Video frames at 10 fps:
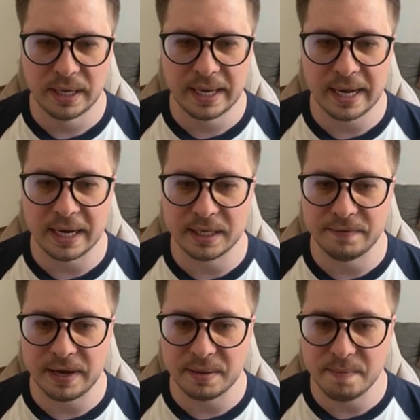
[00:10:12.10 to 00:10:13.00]

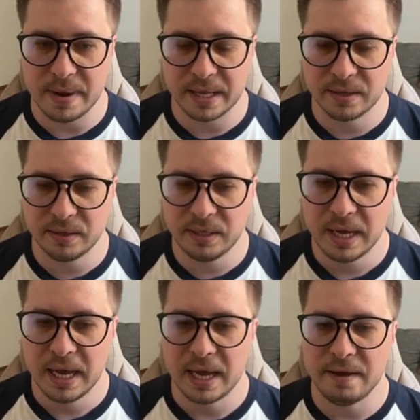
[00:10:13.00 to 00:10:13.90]
CanActivate method.
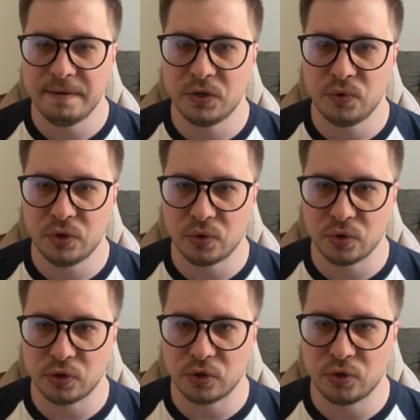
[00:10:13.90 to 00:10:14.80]
If it
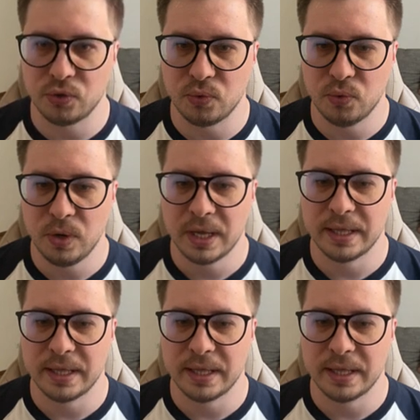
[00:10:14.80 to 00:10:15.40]
returns true,